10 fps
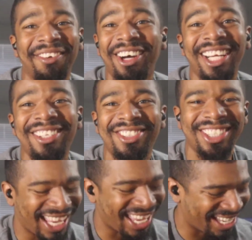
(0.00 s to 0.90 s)
What do you
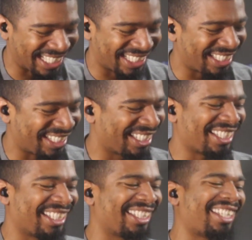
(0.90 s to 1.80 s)
say?
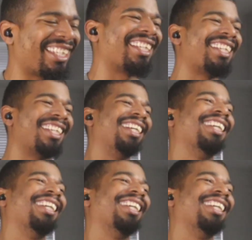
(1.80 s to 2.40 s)
White boy.